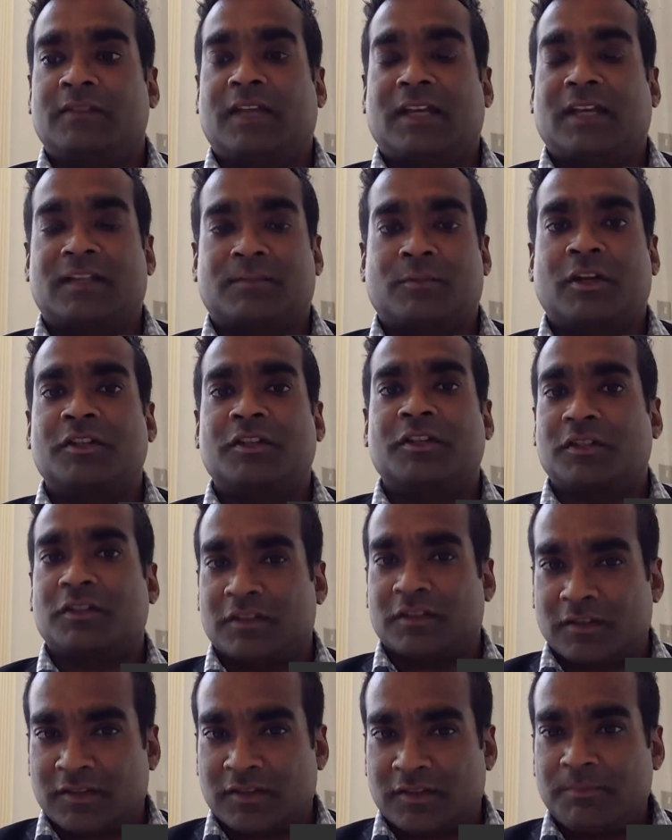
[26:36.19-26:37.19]
aspirations
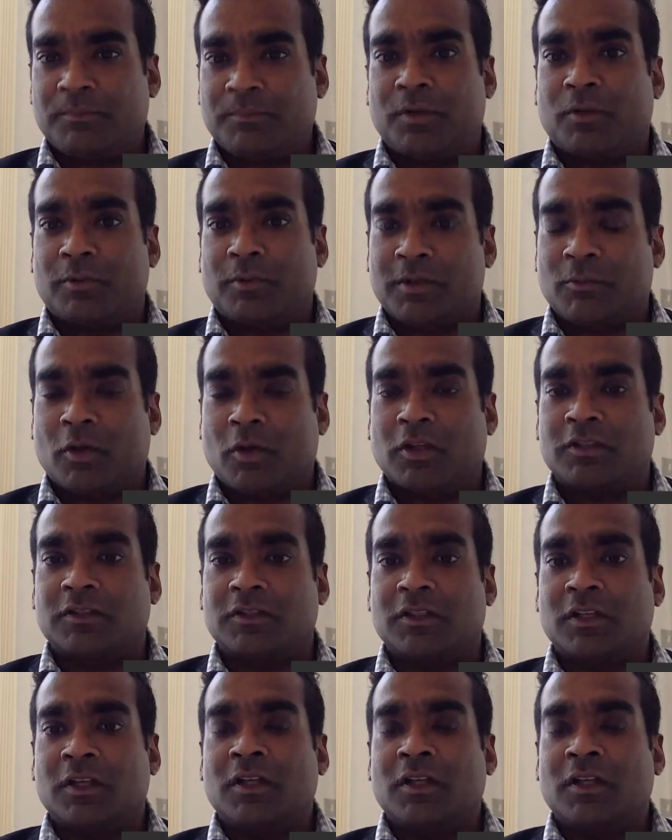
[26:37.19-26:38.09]
are simple. We want